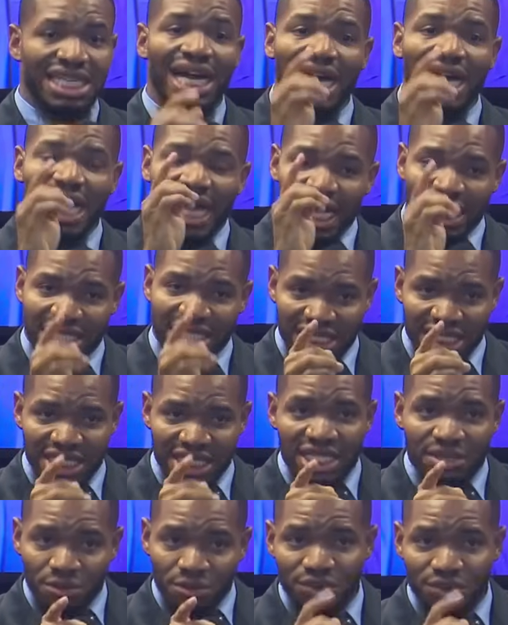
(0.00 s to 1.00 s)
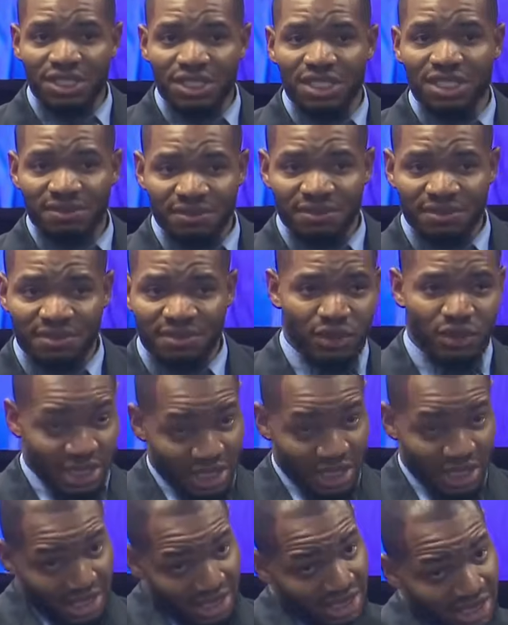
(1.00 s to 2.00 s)
They are acting a movie.
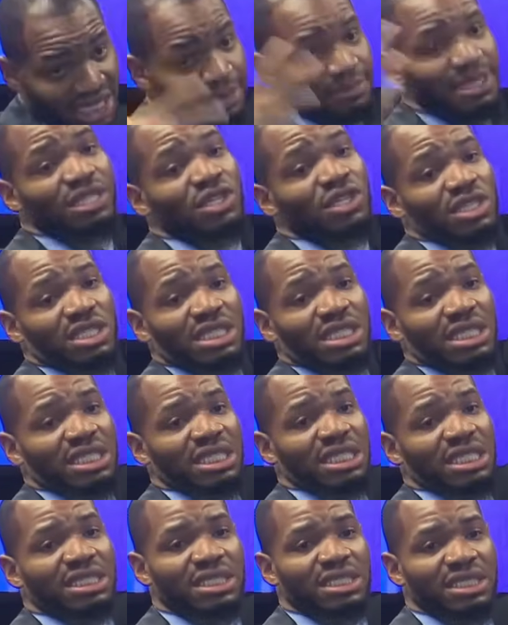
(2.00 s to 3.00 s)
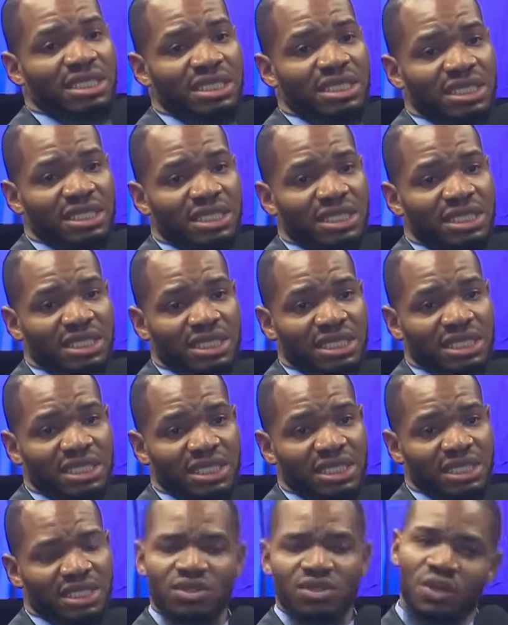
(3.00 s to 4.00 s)
You think it's them that just did it?
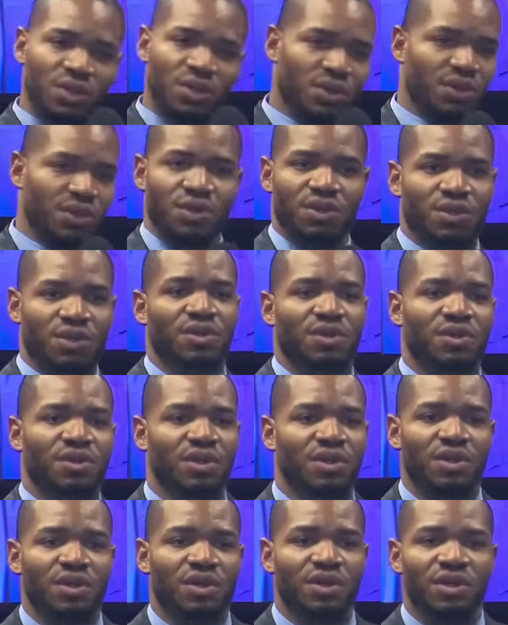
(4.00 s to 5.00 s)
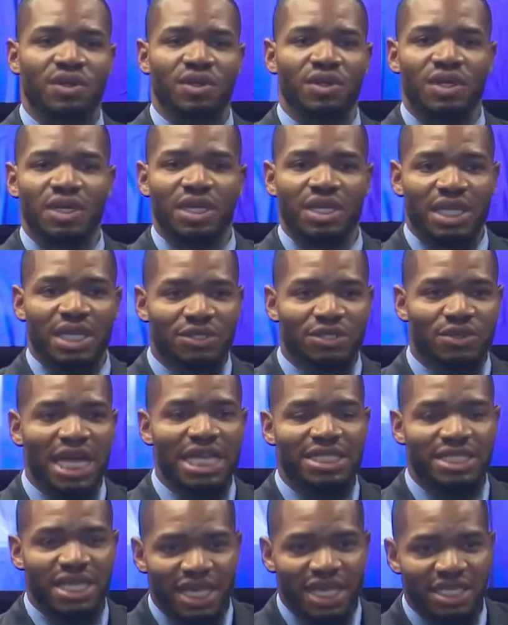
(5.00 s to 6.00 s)
No. That's
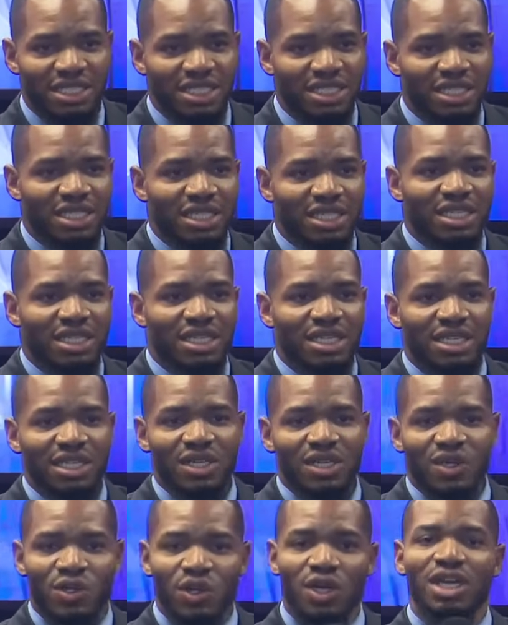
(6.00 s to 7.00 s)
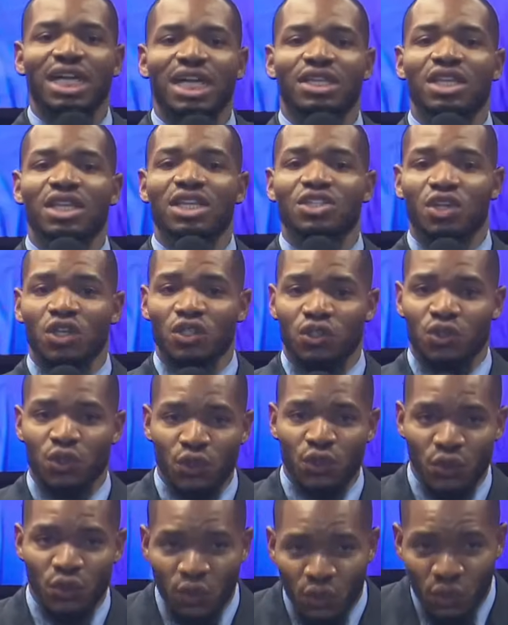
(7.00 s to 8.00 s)
why I said,
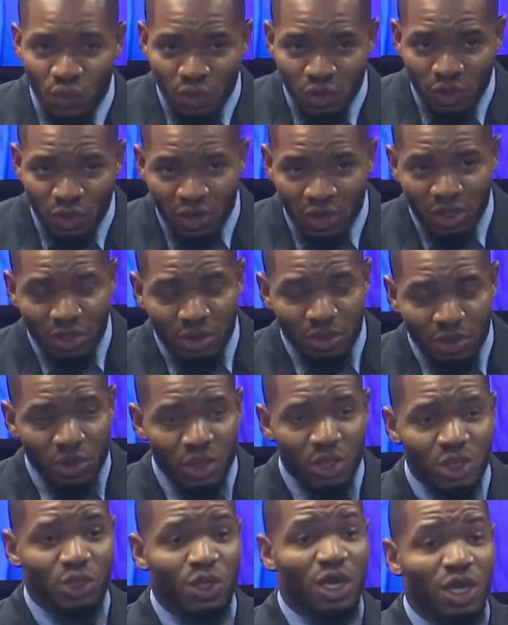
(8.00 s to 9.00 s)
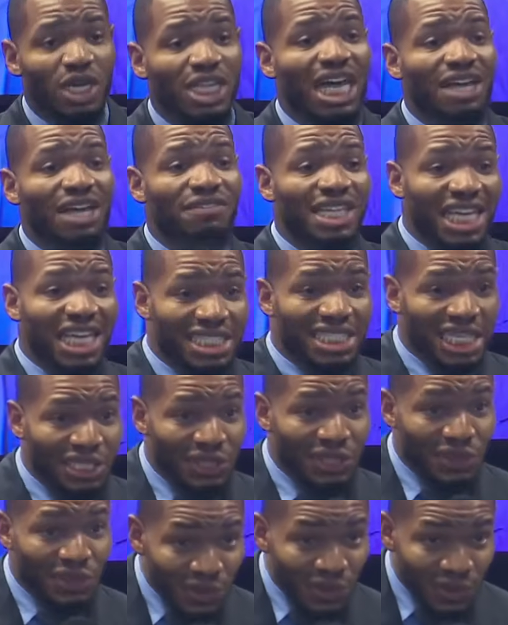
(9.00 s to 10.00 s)
congratulations to you. Because God have
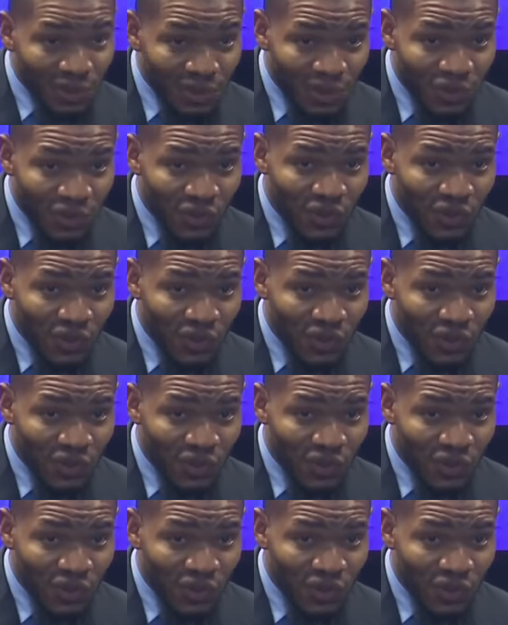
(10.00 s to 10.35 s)
elected you